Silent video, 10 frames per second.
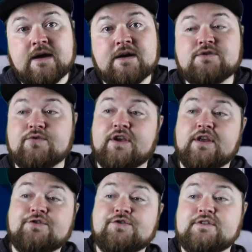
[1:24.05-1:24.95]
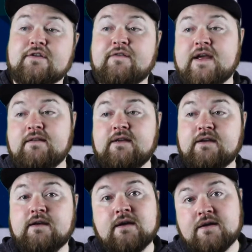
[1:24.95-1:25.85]
So you can choose
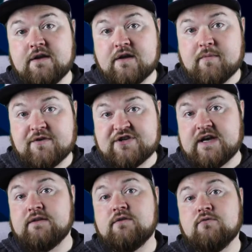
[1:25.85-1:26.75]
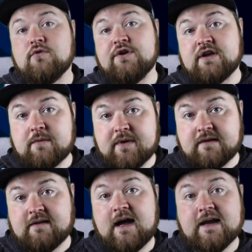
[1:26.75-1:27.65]
defending, you can be general, or you can be
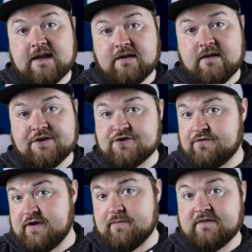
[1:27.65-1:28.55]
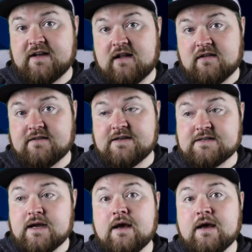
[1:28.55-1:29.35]
attacking as your three mentalities.